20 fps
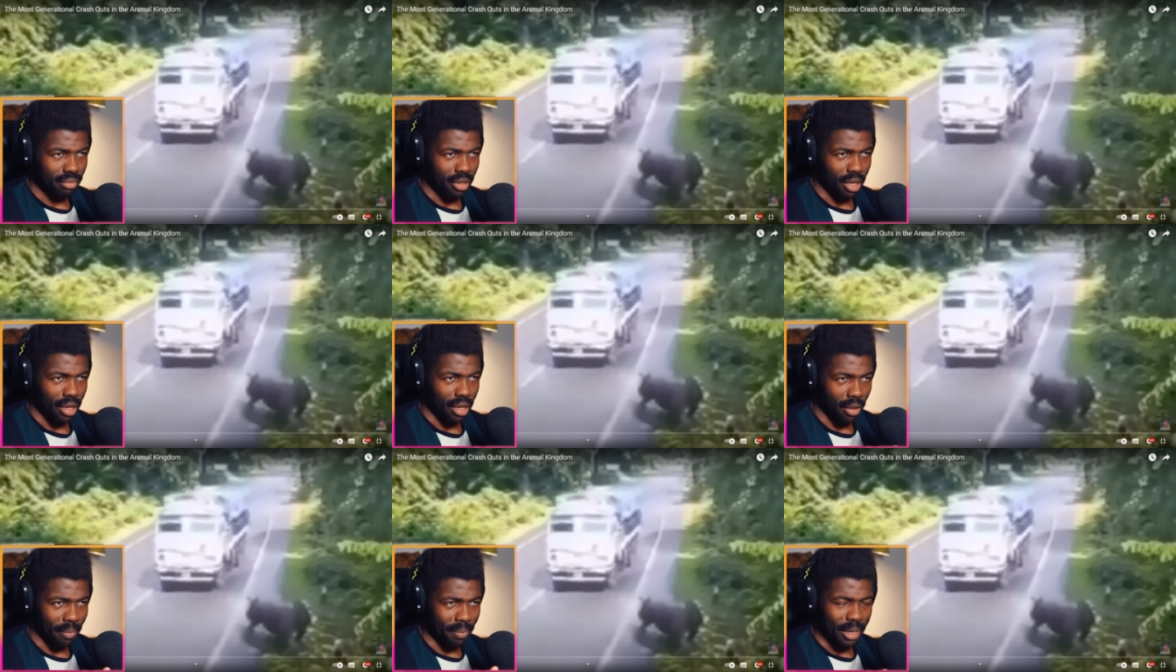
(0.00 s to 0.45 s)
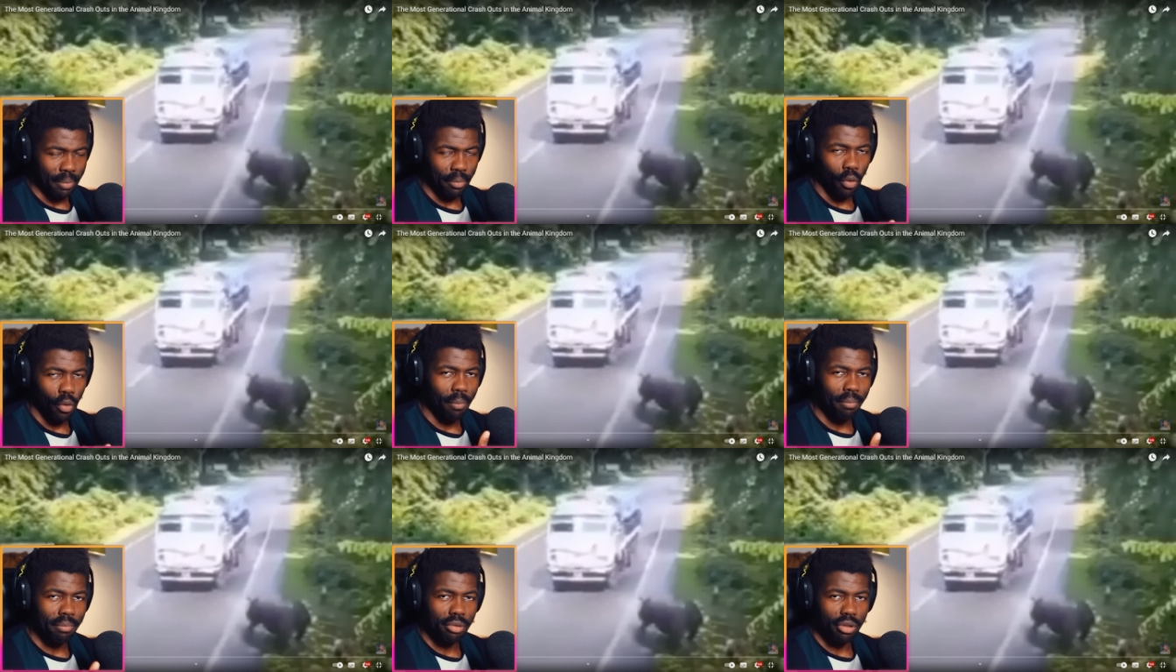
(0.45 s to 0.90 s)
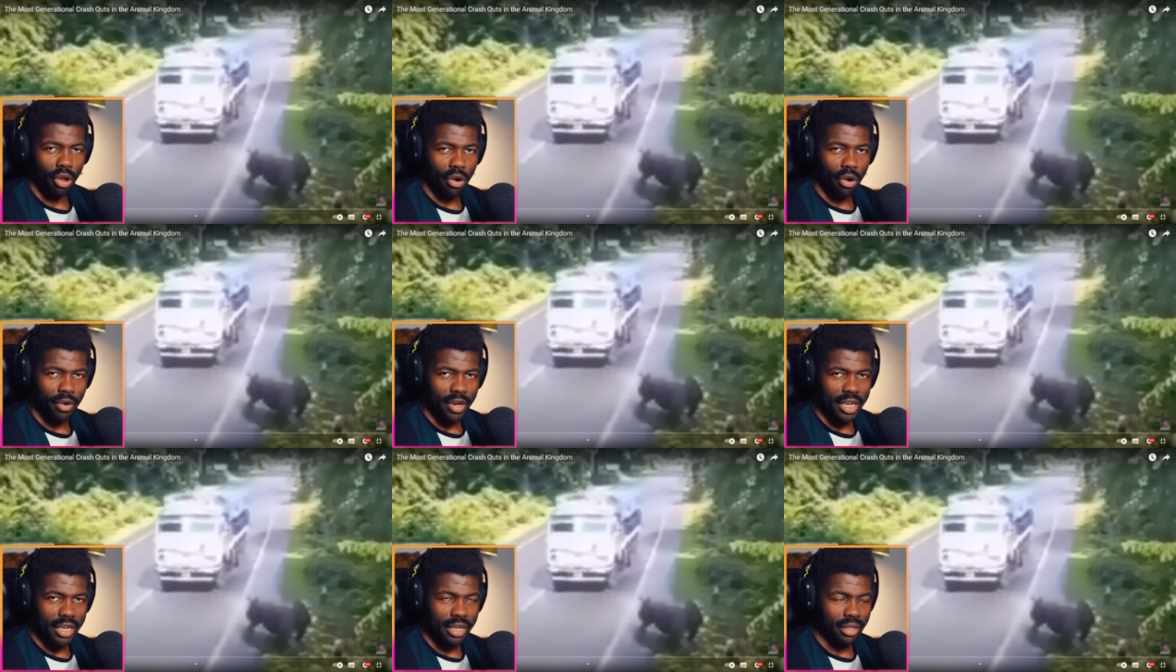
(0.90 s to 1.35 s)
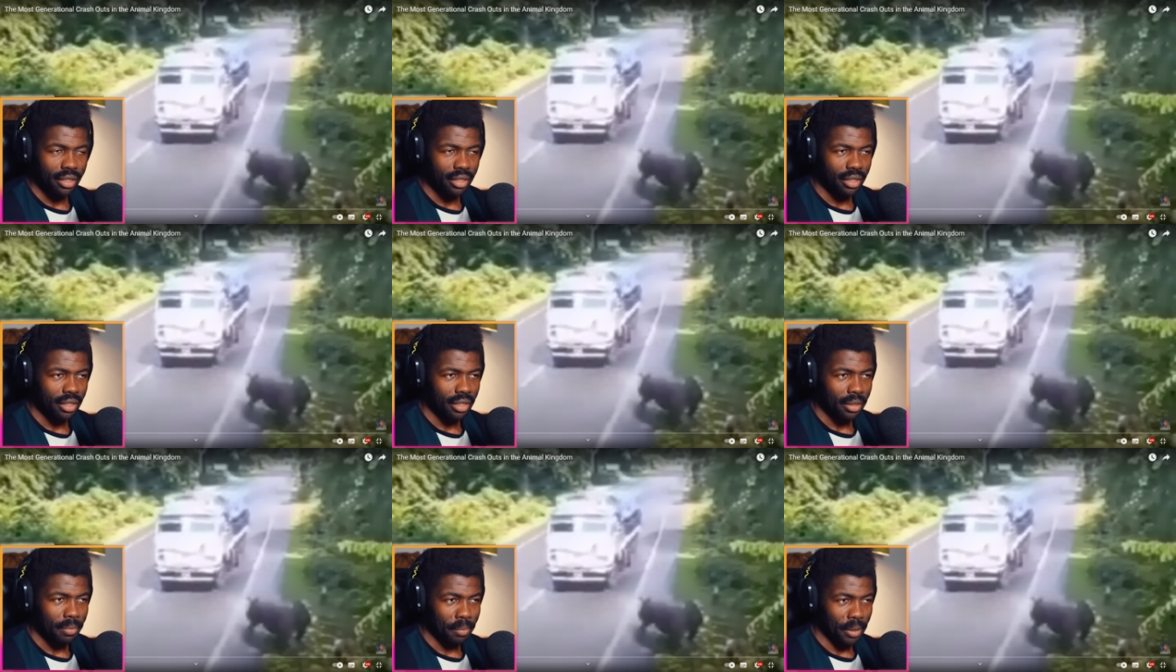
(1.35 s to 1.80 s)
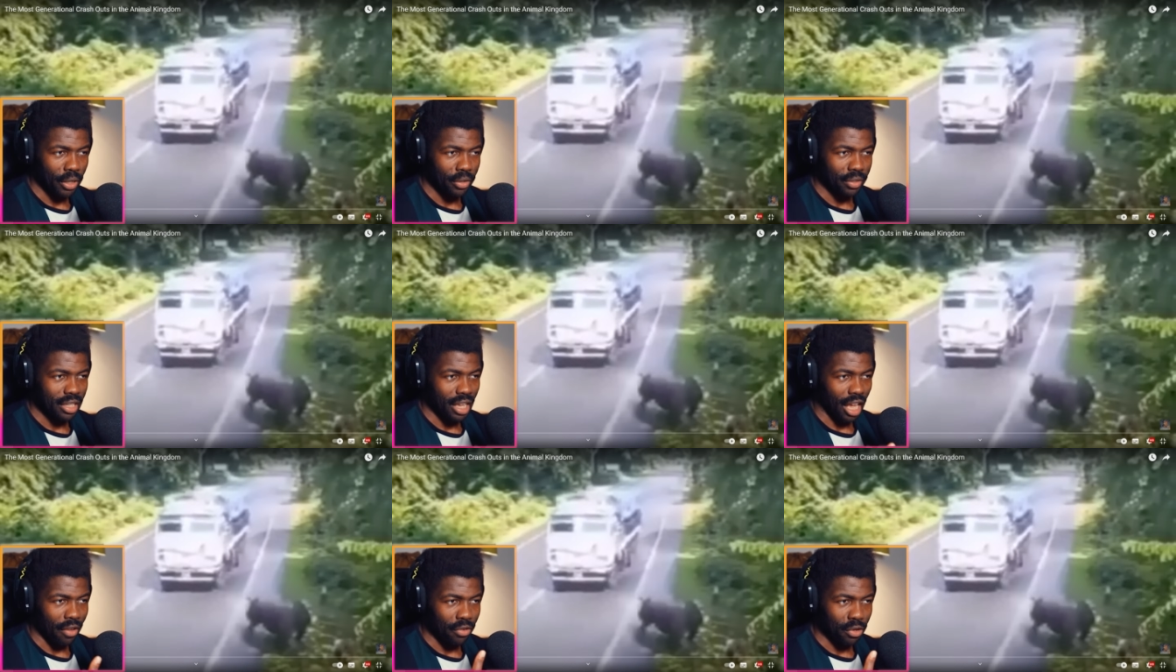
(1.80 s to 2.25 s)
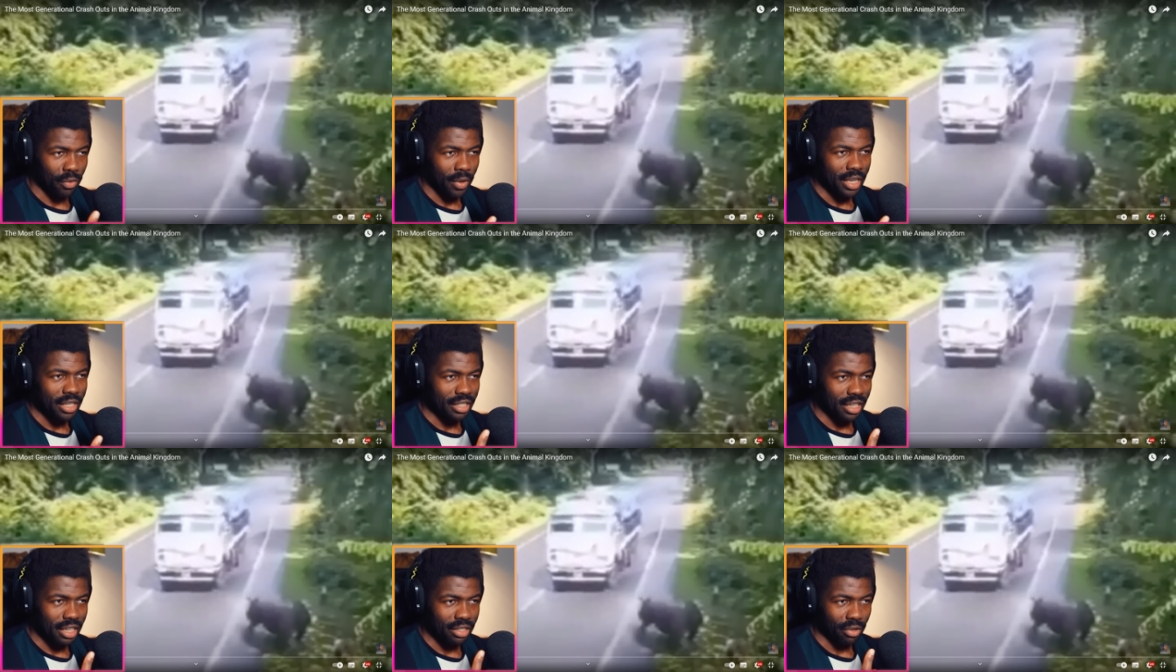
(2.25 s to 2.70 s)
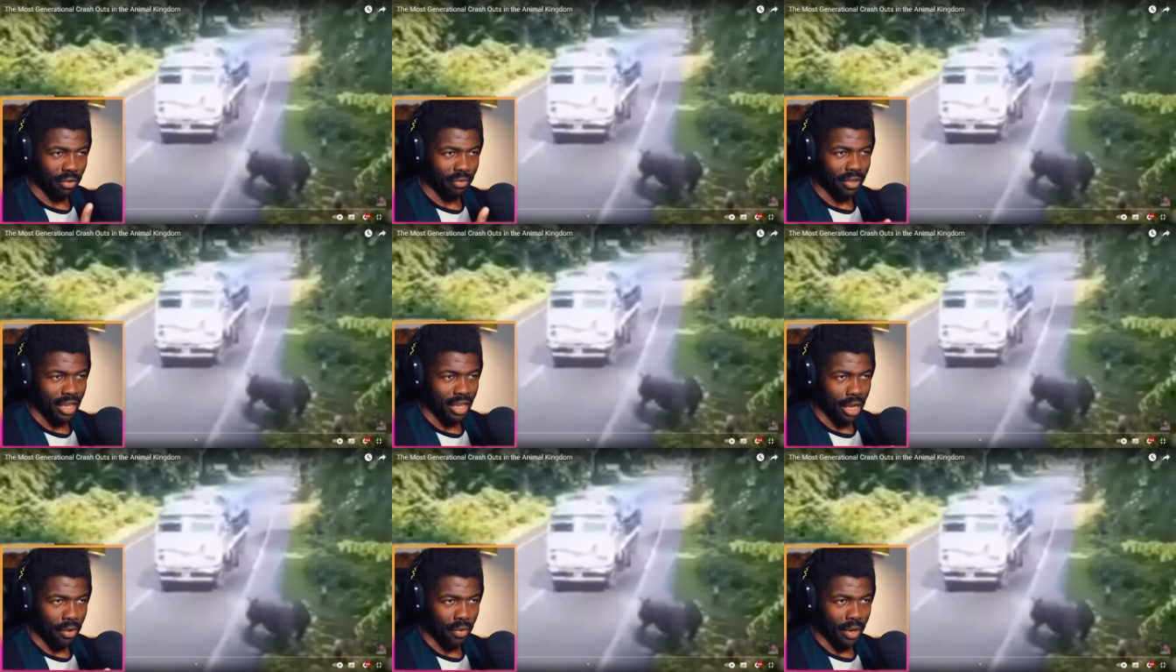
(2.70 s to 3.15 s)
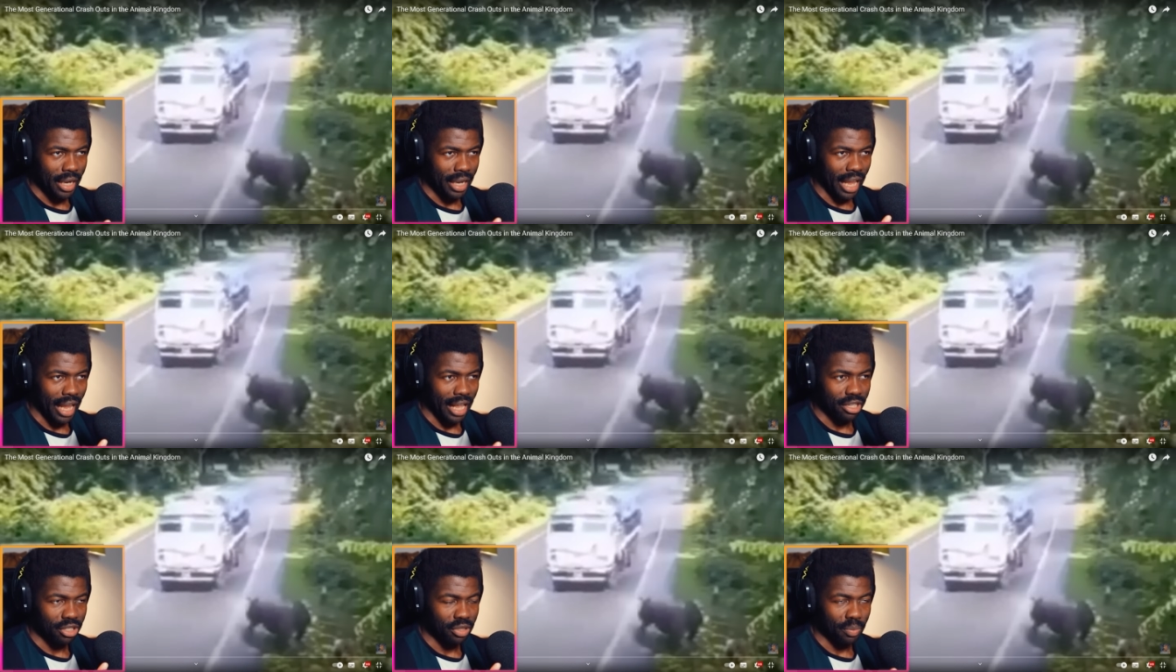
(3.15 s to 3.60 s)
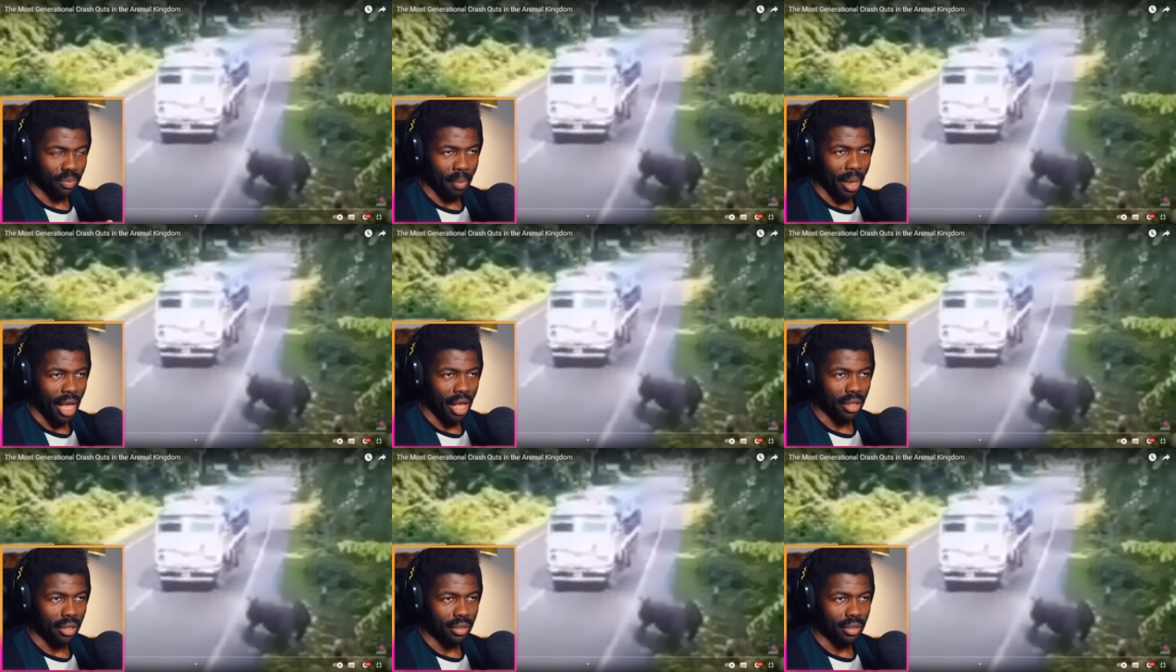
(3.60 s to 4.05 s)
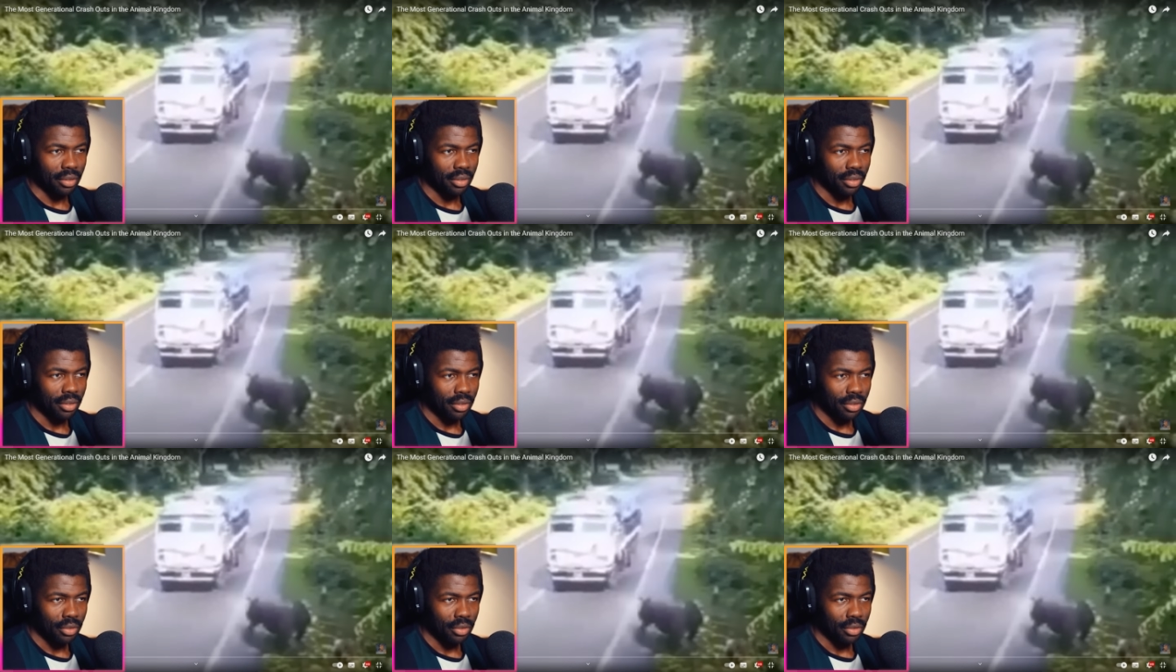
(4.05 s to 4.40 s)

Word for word: a bit more blurry because they have great sense of hearing and smell.